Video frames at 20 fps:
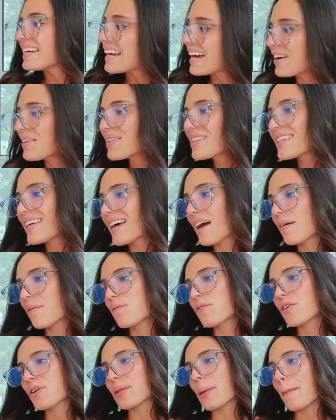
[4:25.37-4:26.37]
now time
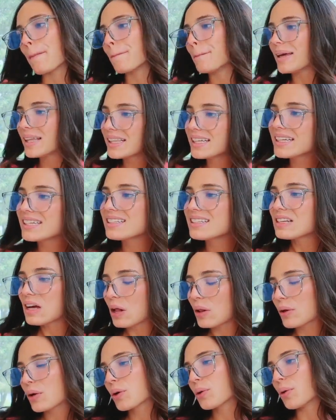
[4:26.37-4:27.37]
for the $1 million
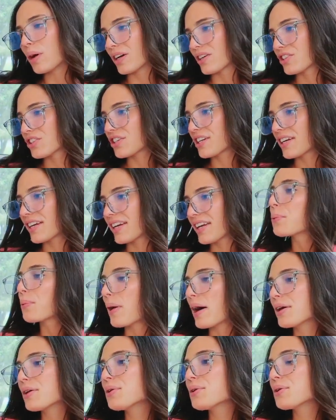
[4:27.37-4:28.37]
question.
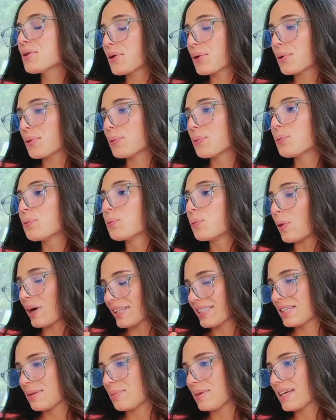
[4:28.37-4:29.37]
Why do you
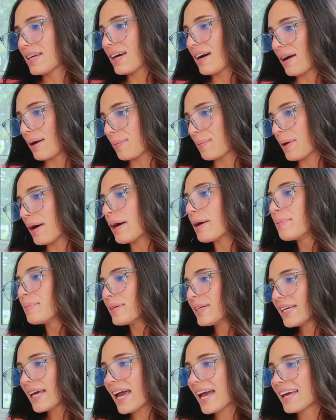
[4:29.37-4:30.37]
want to become a
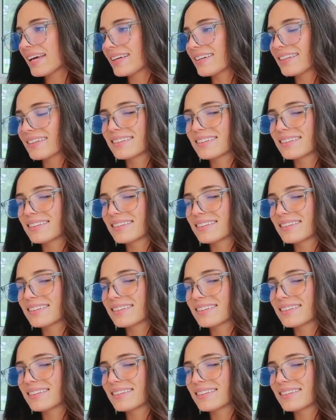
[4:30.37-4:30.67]
PA?